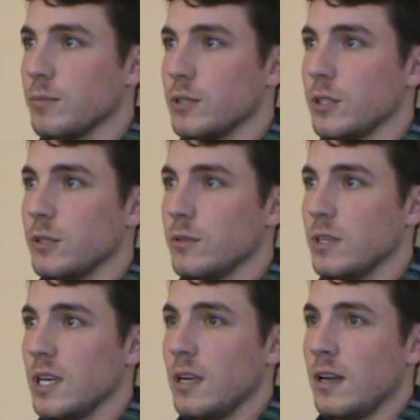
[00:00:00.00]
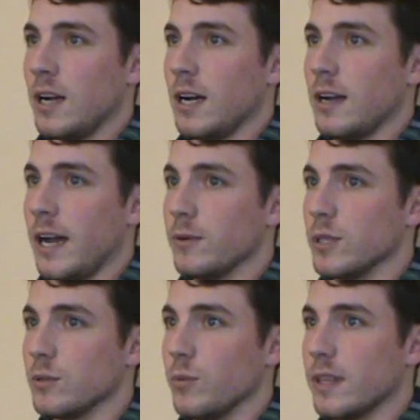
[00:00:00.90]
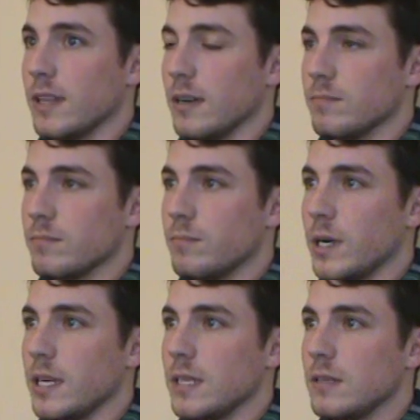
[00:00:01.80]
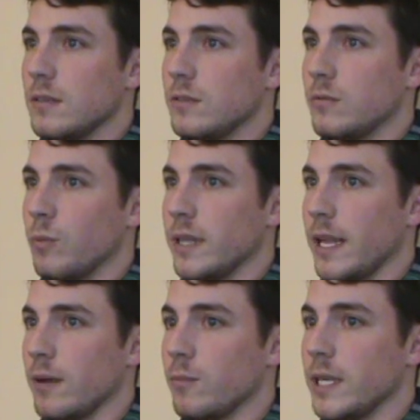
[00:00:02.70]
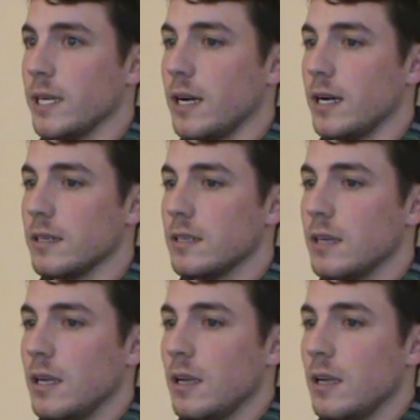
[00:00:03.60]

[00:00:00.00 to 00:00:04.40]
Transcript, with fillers: Our platoon, uh, I wasn't with them, but when, they, we, uh,